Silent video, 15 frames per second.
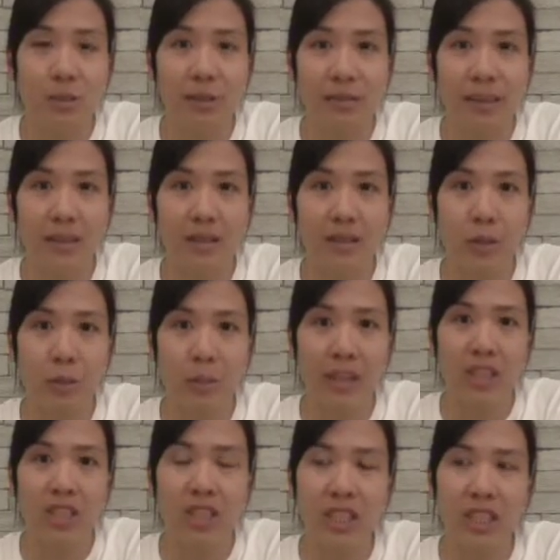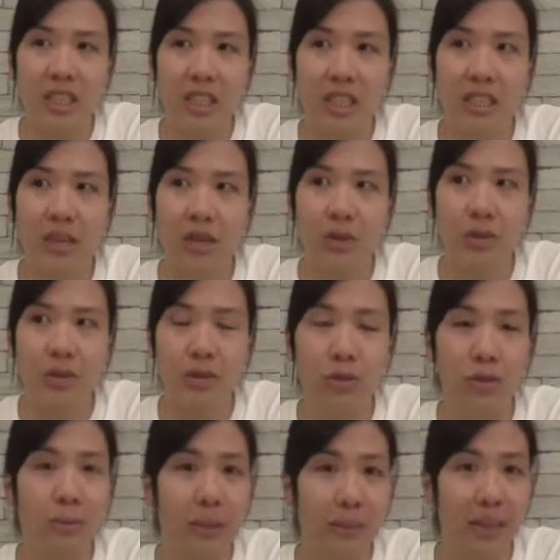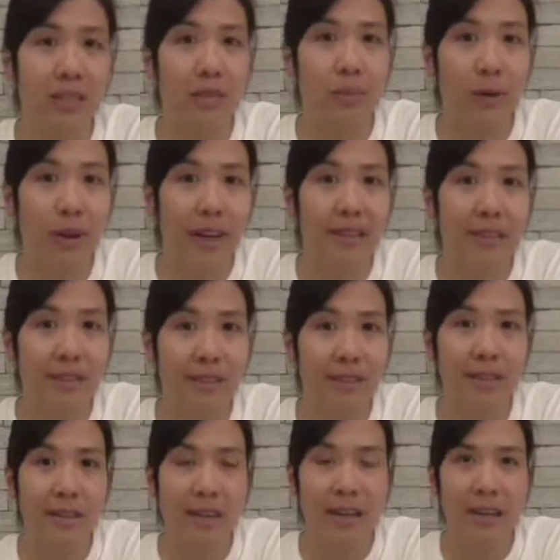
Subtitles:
with Master Umesh, also took me by surprise.